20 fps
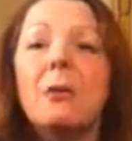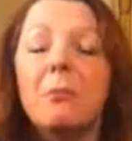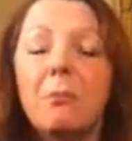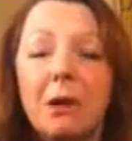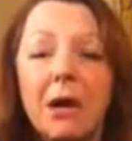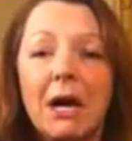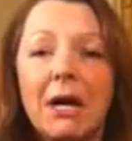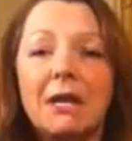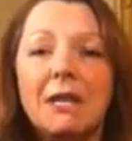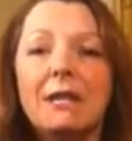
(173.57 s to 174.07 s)

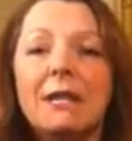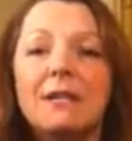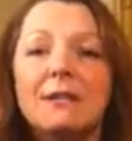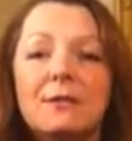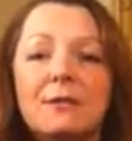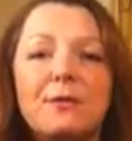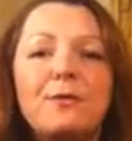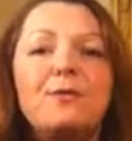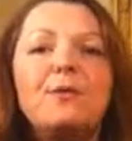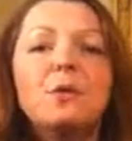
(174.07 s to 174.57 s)
But
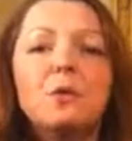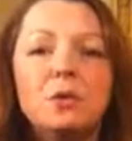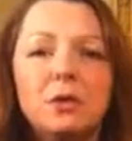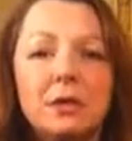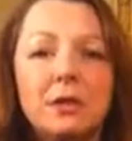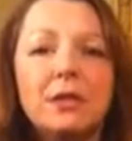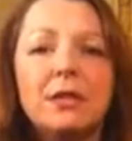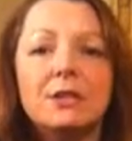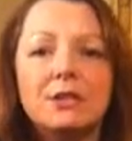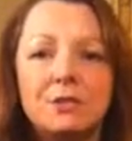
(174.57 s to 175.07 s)
it's
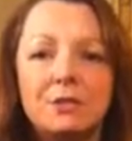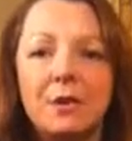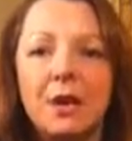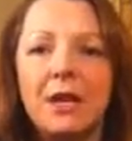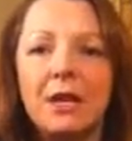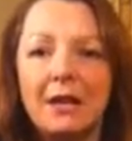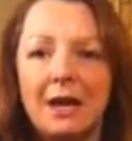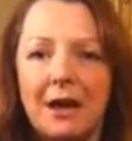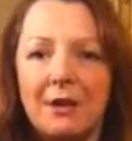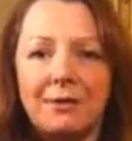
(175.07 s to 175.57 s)
foolish
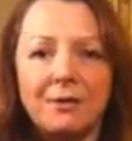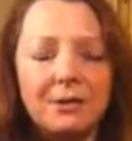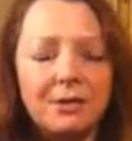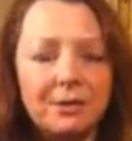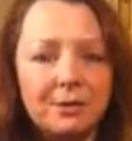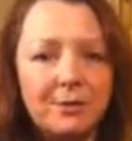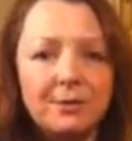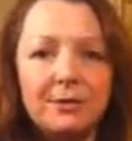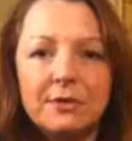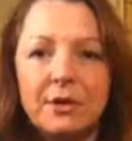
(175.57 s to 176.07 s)
right now to
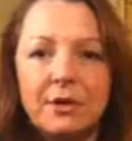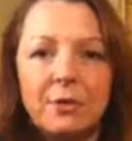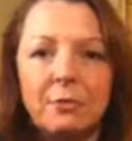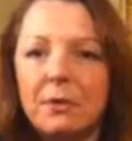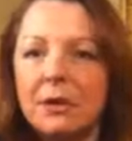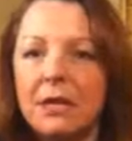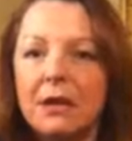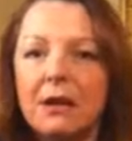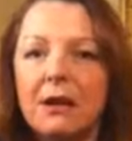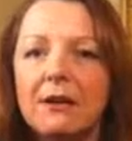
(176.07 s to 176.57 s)
do so,
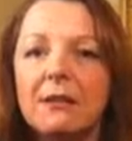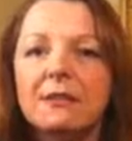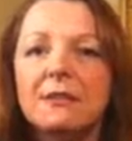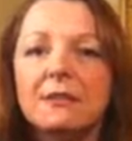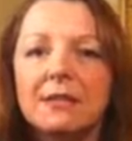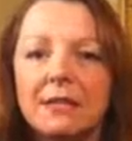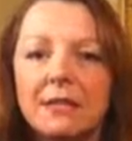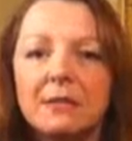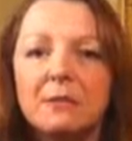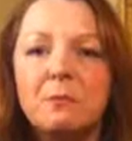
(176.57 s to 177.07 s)

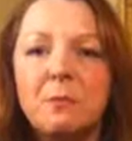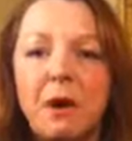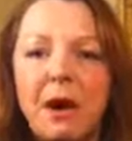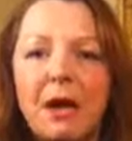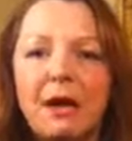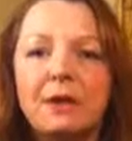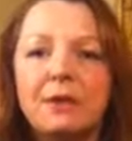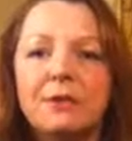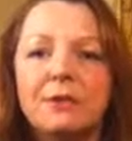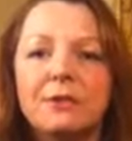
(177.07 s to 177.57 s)
because these
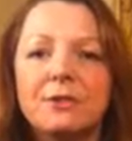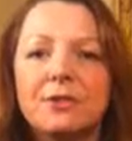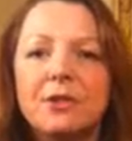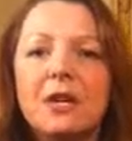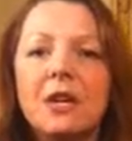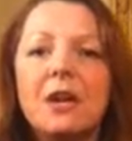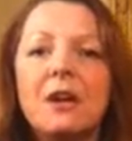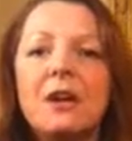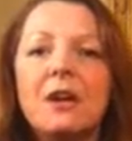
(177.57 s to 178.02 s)
buyers